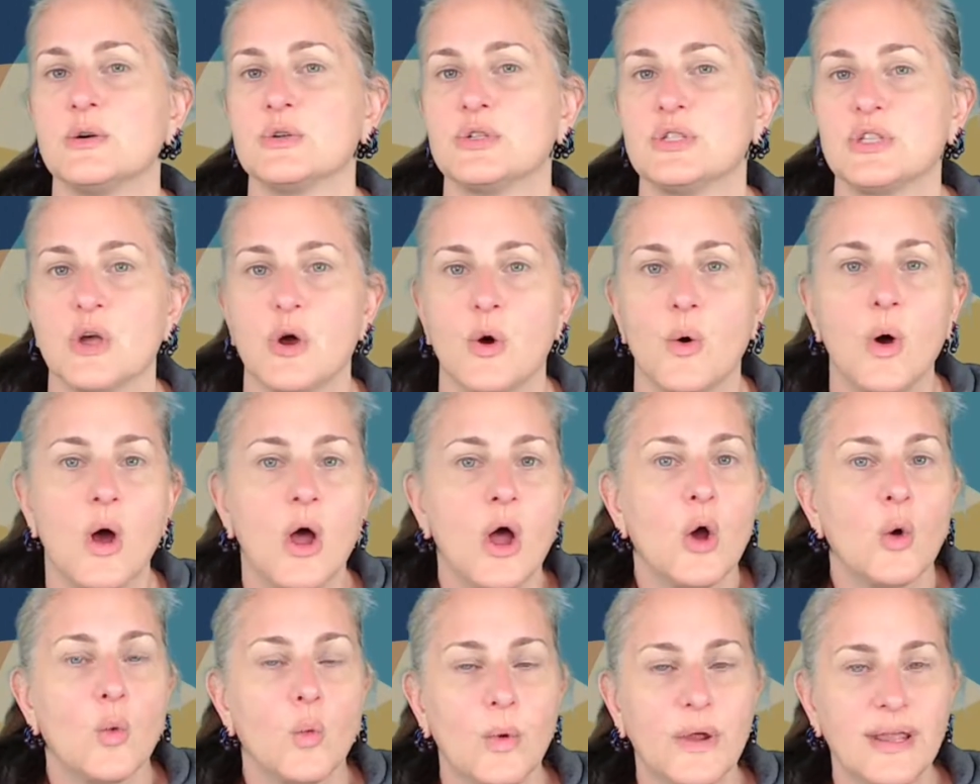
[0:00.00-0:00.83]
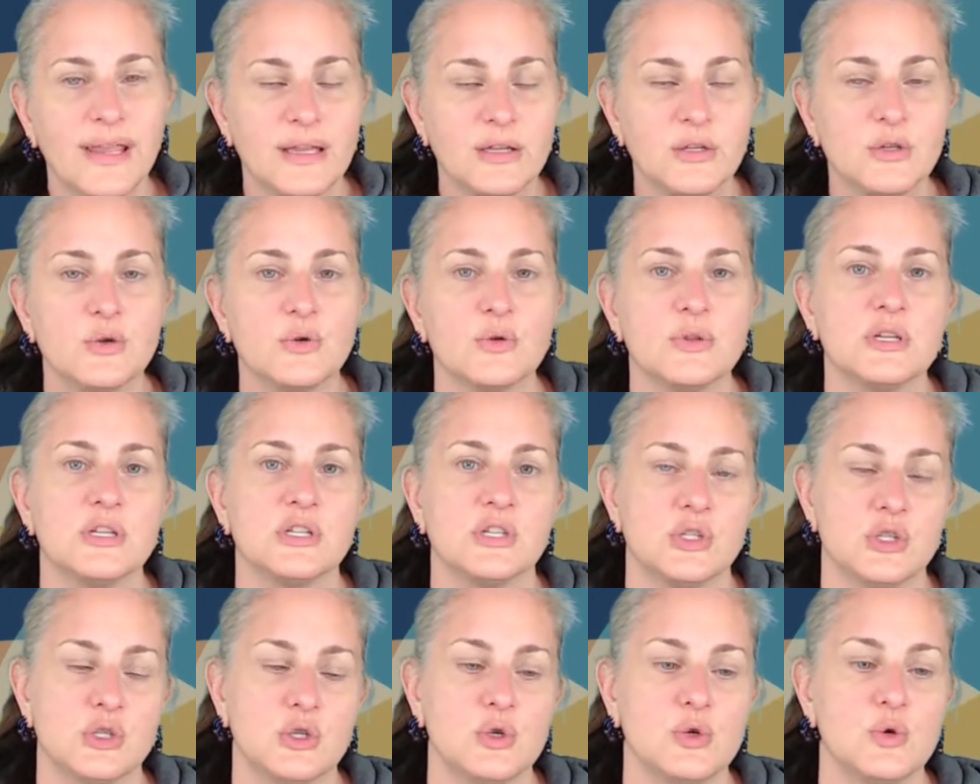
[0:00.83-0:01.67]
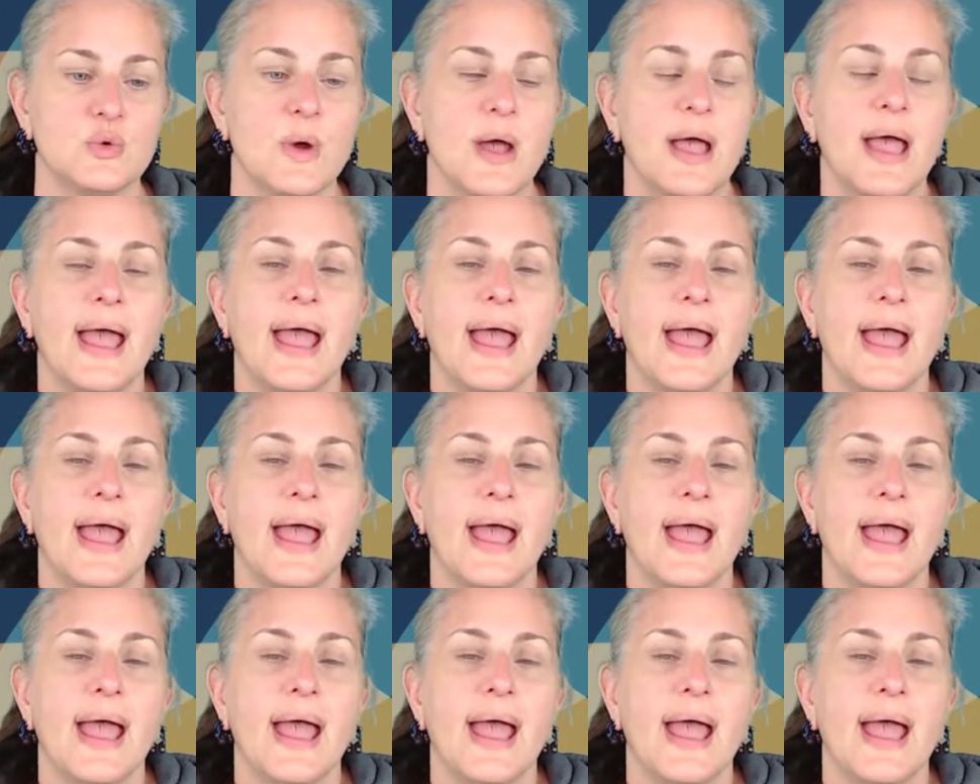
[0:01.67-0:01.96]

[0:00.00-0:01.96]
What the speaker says: so we can do this too.